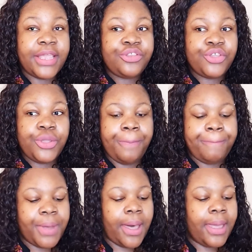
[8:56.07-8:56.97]
they do,
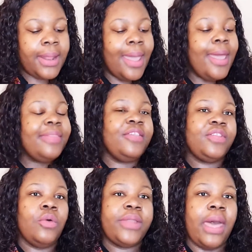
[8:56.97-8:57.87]
but they
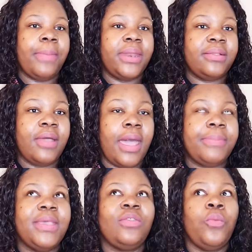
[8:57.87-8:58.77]
sold out by the
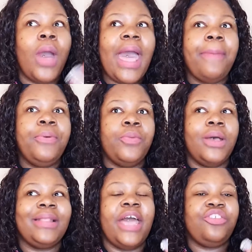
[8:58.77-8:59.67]
time. Because what happened
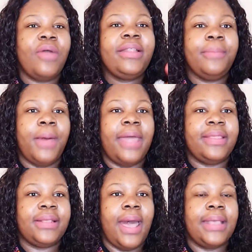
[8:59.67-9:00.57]
was I tried to buy
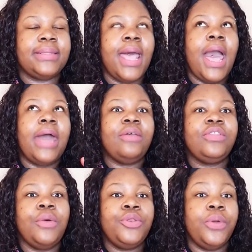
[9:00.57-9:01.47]
this, guys, and I
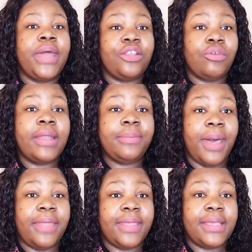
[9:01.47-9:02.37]
was so annoyed. I tried to
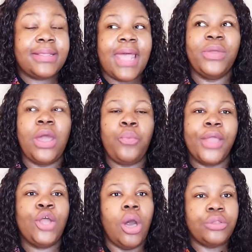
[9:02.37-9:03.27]
buy this. When I
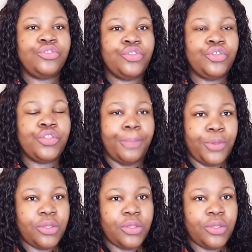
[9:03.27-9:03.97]
went onto the